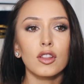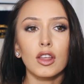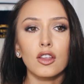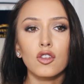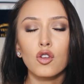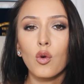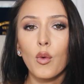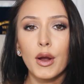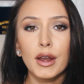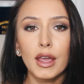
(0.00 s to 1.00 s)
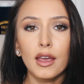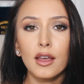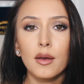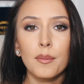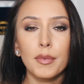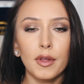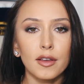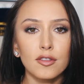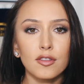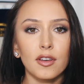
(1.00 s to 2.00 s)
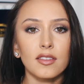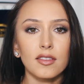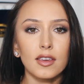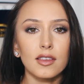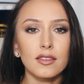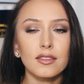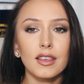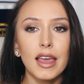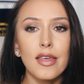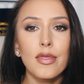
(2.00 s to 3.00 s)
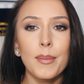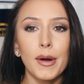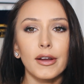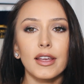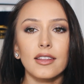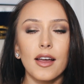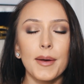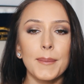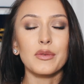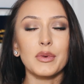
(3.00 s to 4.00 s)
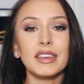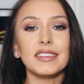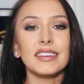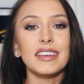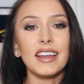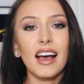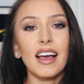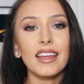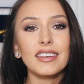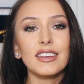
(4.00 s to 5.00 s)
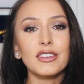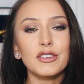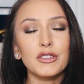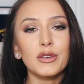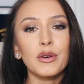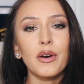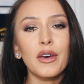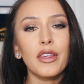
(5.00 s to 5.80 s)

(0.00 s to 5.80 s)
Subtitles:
like 20 plus jet skis in the parking lot. We did not do